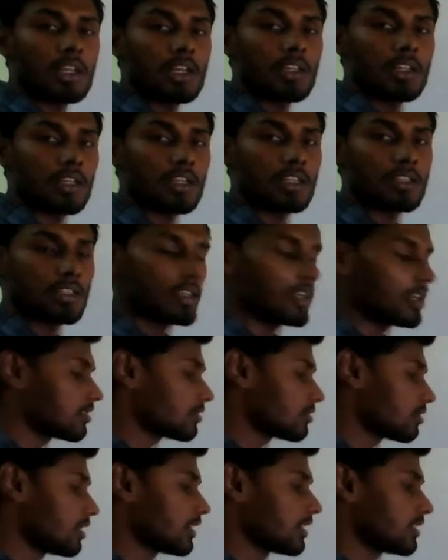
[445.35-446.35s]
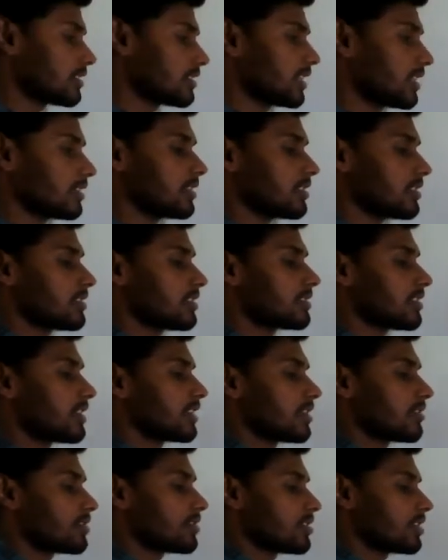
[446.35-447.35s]
Understanding? So let us take, this is the
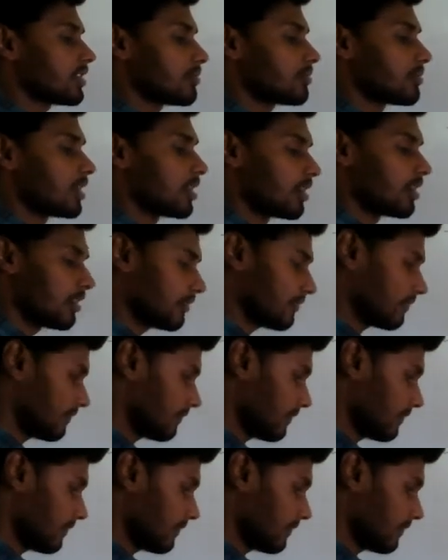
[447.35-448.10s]
equation number.